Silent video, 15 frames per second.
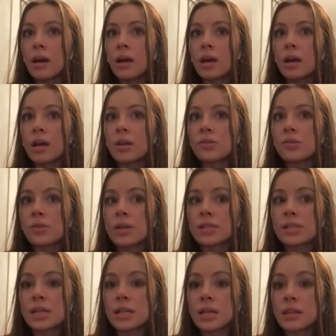So I
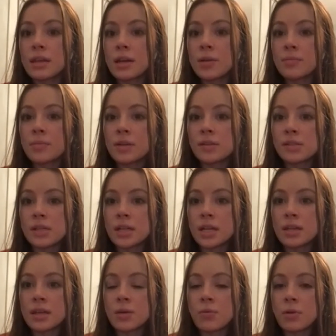study them. I
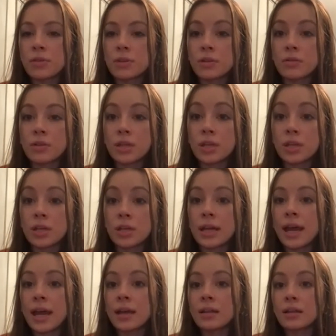study like what they're really good
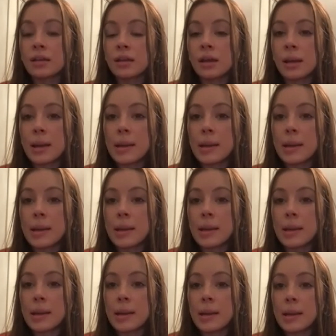at.
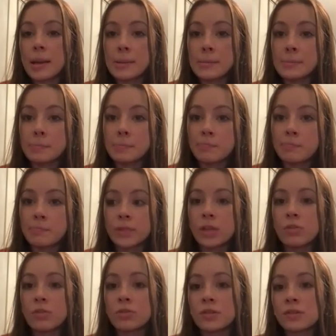You
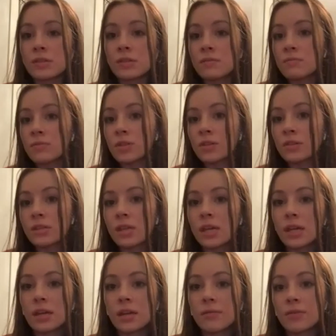know, just
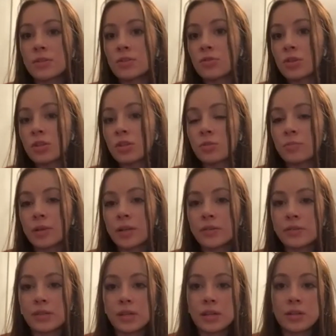like if it's jiu-jitsu
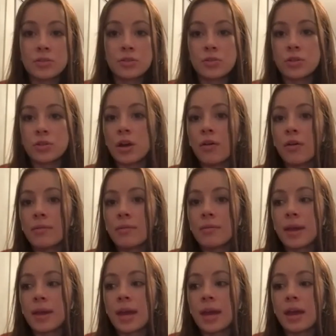person, judo,
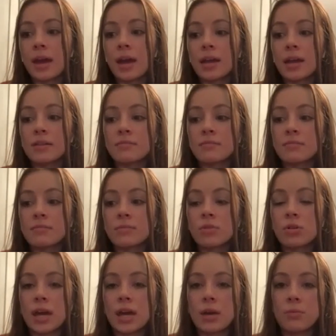MMA, I
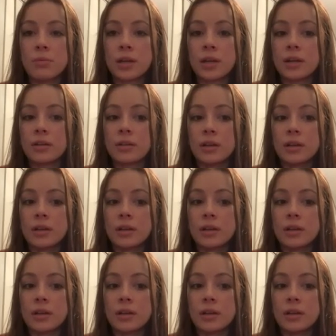look at where